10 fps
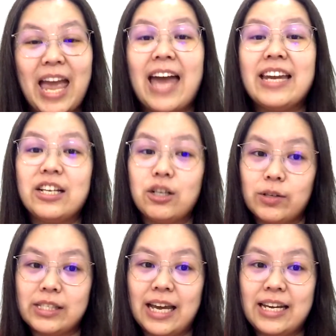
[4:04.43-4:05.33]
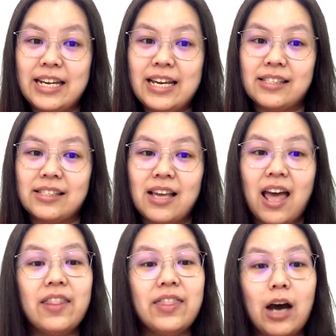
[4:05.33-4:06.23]
And it goes like this.
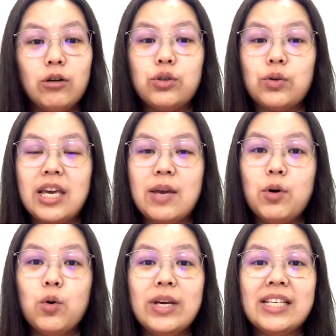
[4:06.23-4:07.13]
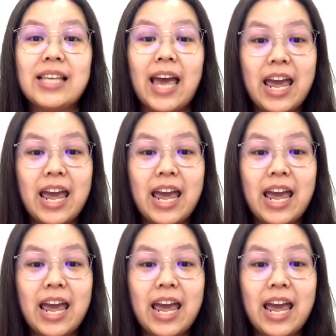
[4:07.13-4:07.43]
Now to him who is